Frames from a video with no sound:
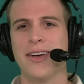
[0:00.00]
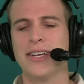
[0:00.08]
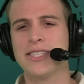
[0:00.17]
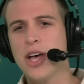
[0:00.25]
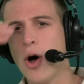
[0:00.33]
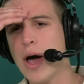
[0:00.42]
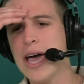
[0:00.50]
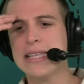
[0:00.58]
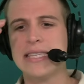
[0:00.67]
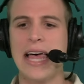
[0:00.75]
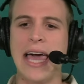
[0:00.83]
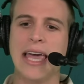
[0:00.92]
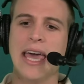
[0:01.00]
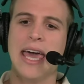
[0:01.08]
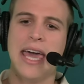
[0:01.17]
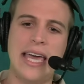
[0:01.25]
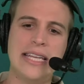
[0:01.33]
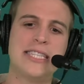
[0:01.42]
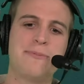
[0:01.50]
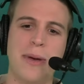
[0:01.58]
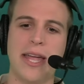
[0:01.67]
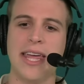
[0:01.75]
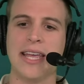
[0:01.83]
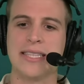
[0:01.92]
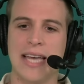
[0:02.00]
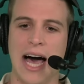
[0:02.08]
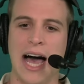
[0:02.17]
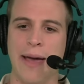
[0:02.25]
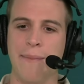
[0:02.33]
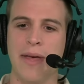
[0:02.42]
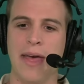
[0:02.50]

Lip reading: So it's like he's spending time